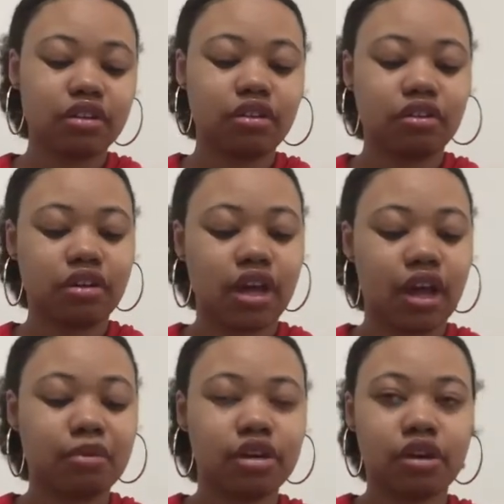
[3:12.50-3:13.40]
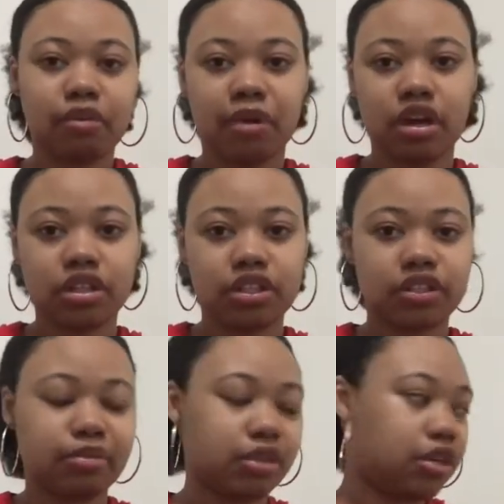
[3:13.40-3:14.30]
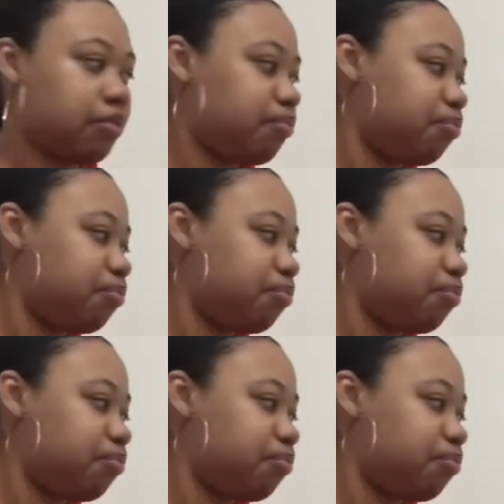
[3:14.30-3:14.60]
Okay, I'm gonna compare it to something.